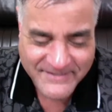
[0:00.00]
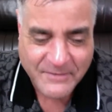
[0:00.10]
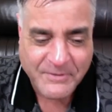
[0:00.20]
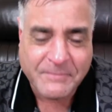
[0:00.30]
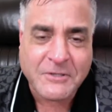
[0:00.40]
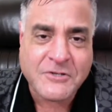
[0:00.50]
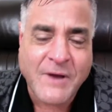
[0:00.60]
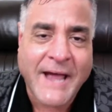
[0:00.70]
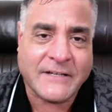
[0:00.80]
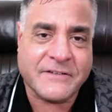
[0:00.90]
some people are
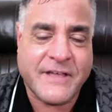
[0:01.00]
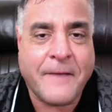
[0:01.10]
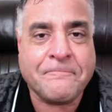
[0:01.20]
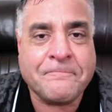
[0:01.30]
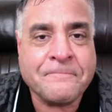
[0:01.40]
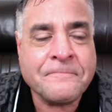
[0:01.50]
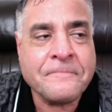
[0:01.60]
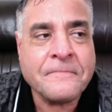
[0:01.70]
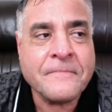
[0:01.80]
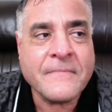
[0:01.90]
attracted to that.
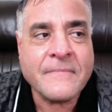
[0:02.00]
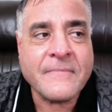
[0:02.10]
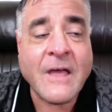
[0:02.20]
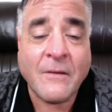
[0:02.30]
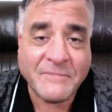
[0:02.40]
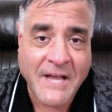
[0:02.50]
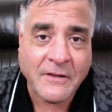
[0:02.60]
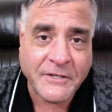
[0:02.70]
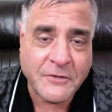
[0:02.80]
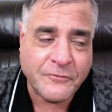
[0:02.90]
Now, I'm
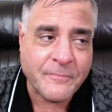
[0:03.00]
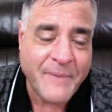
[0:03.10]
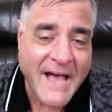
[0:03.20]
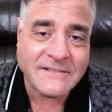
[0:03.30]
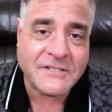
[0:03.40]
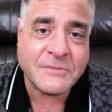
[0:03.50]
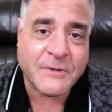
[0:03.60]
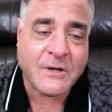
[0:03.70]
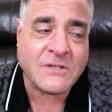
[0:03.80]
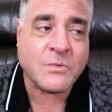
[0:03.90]
telling you from past
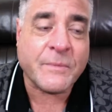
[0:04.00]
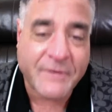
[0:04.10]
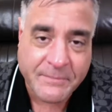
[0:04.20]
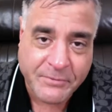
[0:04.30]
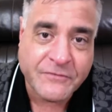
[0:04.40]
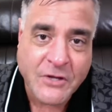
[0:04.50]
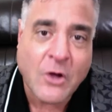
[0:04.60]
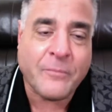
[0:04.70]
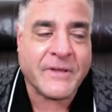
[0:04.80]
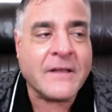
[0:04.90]
experience what people have
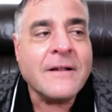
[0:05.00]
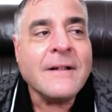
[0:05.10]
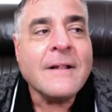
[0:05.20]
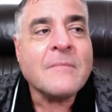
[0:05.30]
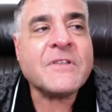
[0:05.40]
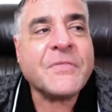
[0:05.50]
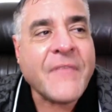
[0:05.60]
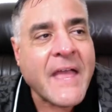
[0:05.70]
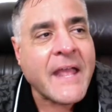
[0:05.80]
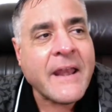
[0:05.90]
told me. But
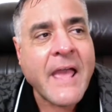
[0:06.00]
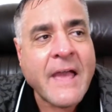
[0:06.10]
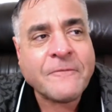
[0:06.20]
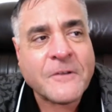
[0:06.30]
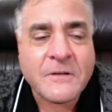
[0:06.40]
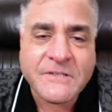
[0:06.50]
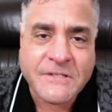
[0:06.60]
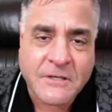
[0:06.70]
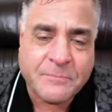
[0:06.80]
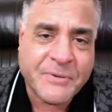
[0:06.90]
then after a
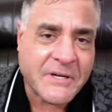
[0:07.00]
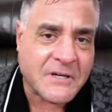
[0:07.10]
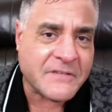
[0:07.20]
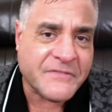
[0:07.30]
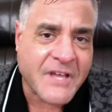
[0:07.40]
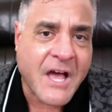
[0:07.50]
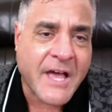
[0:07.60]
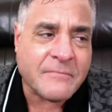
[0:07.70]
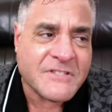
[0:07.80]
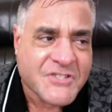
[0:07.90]
certain period of
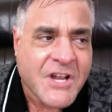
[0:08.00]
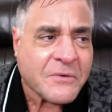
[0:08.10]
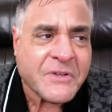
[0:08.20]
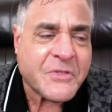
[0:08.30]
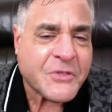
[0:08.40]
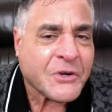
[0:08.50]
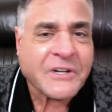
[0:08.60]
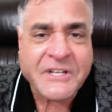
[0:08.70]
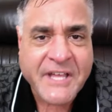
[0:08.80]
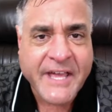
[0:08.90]
time, it's generally
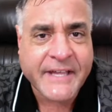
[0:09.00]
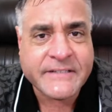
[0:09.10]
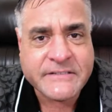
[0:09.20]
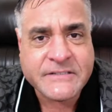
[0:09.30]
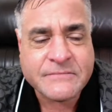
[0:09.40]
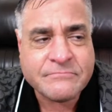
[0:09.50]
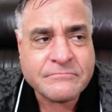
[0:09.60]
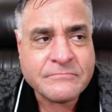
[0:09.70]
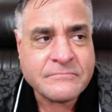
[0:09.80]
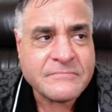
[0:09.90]
30 days,
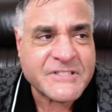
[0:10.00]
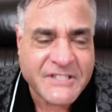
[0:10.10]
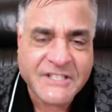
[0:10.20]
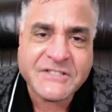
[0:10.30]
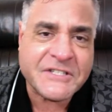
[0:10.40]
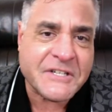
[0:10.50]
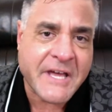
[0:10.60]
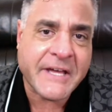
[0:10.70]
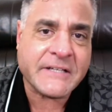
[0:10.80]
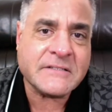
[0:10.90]
60
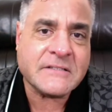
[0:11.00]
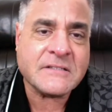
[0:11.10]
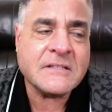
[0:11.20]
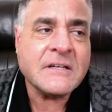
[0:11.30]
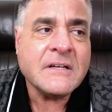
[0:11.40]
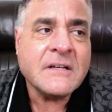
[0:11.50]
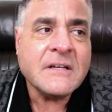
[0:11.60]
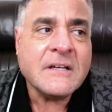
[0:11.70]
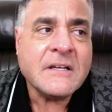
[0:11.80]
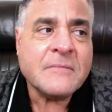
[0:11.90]
days,
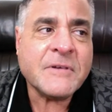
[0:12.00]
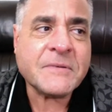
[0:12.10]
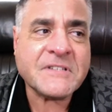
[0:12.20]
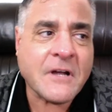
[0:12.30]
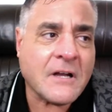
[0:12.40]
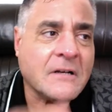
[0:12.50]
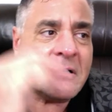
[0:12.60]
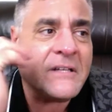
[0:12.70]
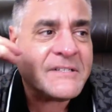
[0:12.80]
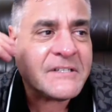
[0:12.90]
people start
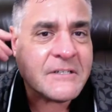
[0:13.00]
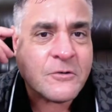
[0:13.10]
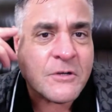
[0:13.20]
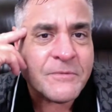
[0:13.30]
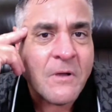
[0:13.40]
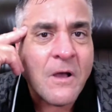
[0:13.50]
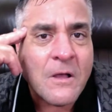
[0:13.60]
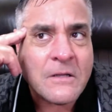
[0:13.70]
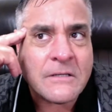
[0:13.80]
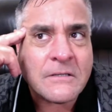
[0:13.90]
listening to Crypto
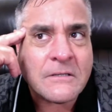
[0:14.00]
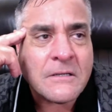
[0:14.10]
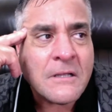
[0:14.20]
Hulk and